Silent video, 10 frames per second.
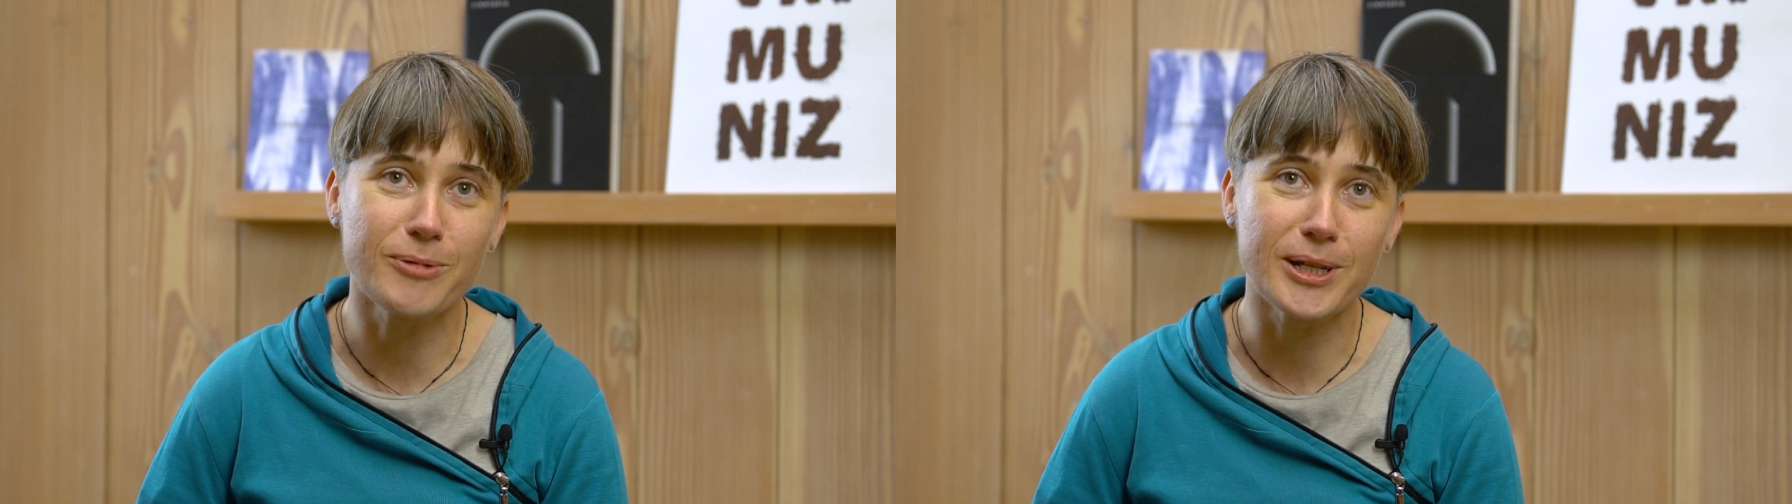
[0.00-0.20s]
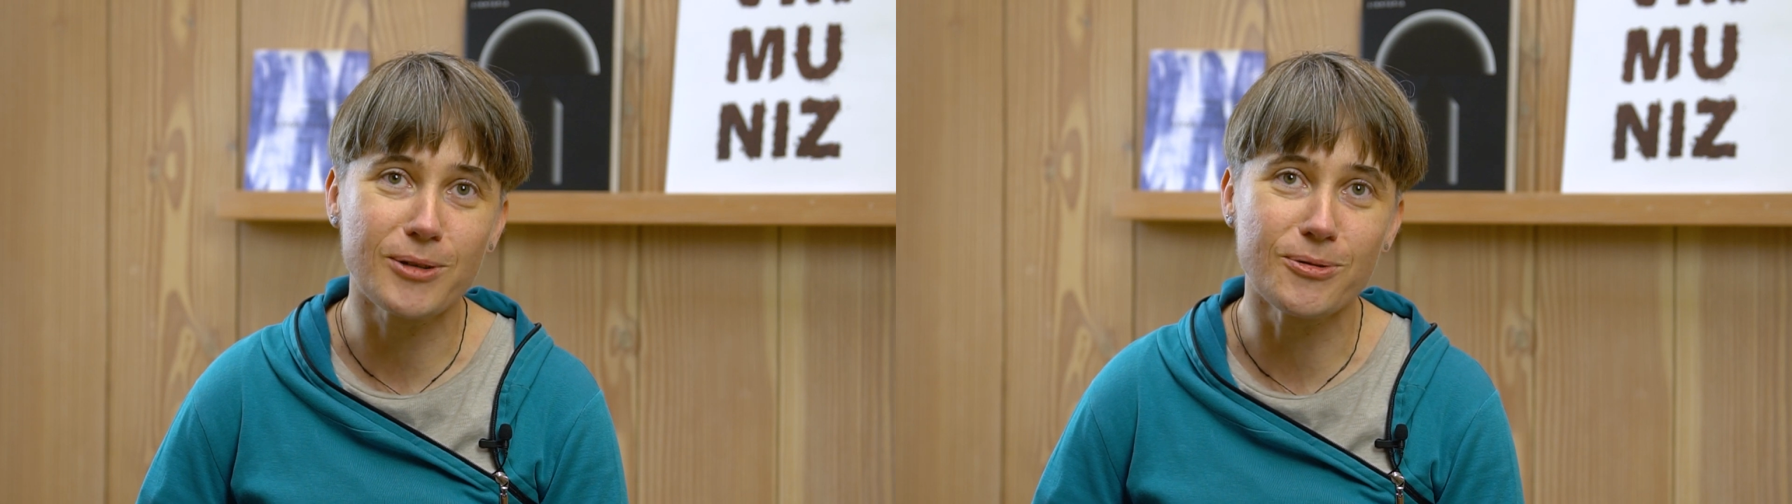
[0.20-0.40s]

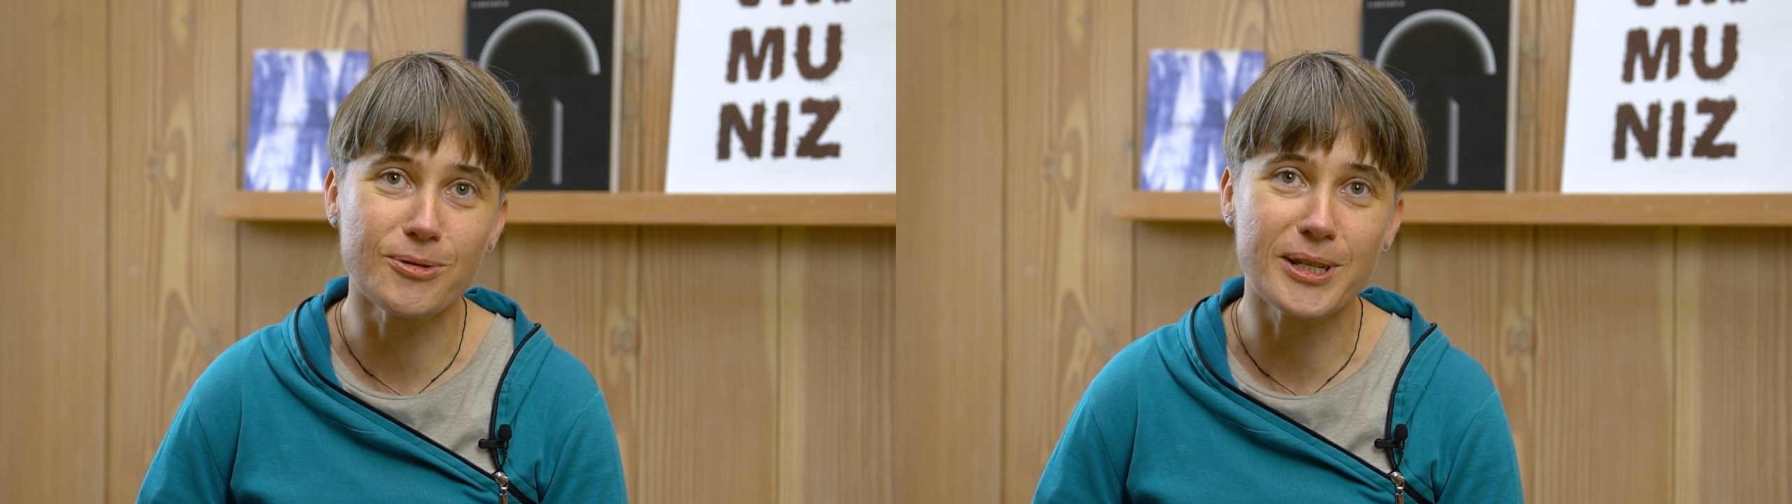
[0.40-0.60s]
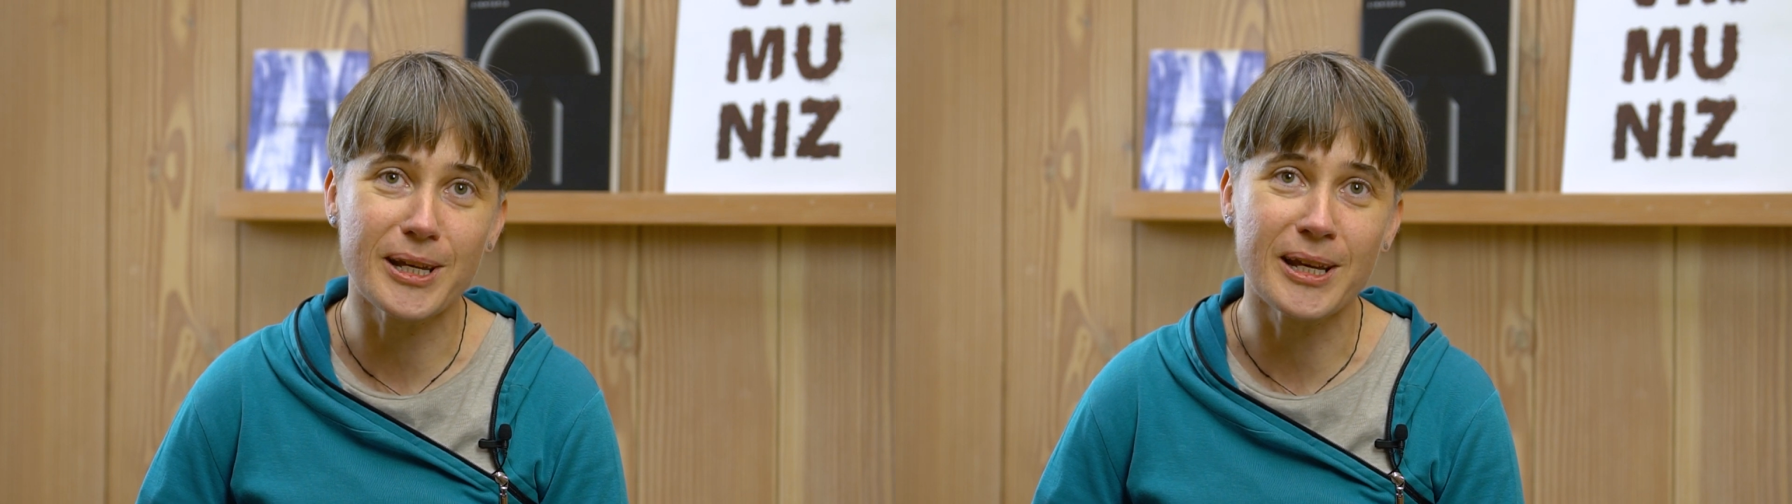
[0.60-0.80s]
we
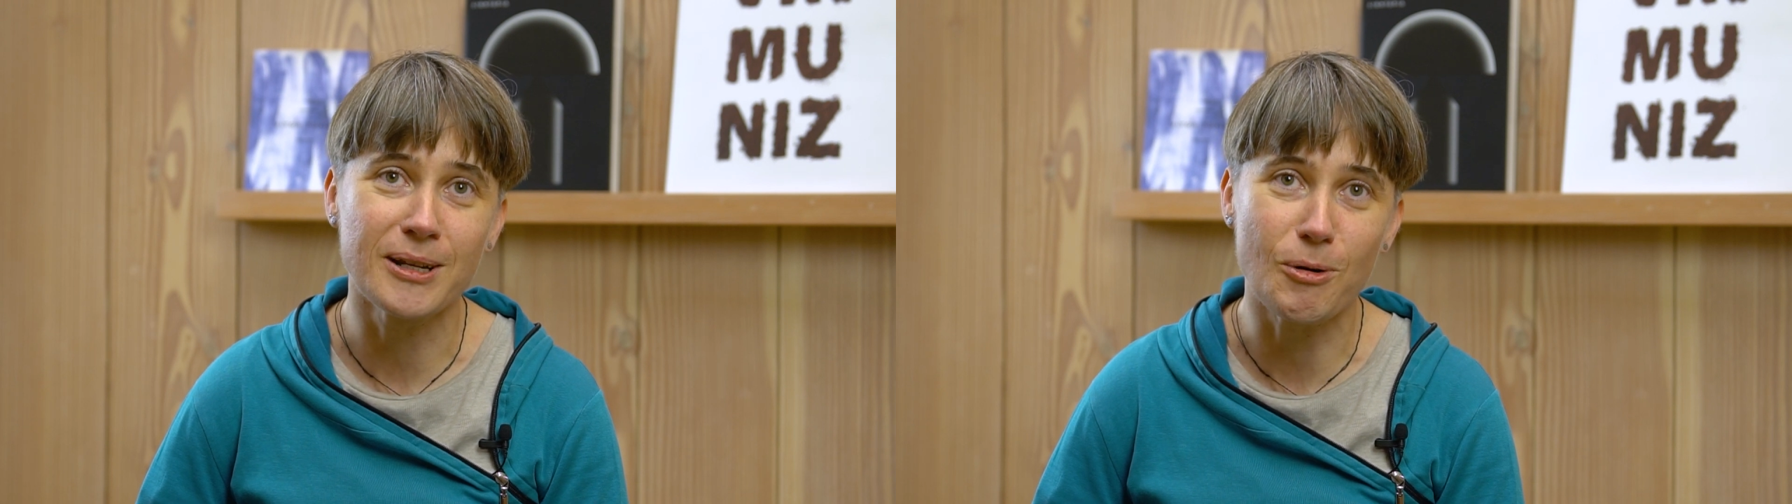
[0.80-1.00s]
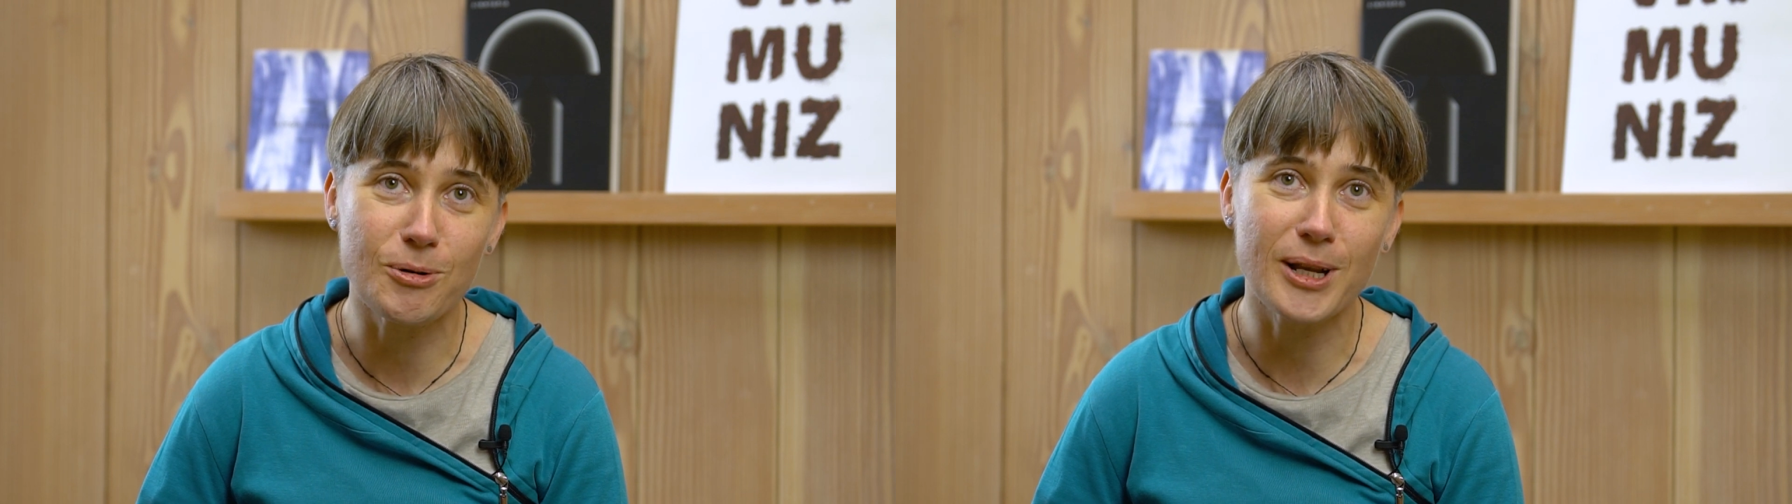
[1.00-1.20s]
do the
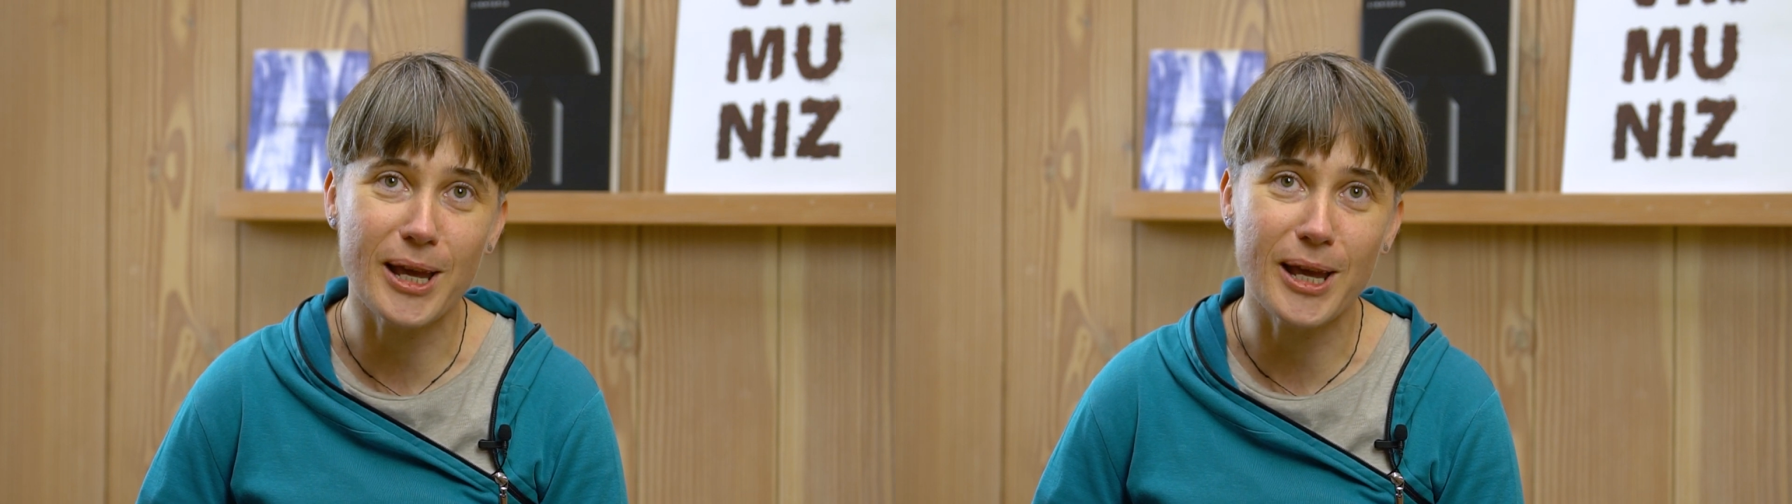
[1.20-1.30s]
local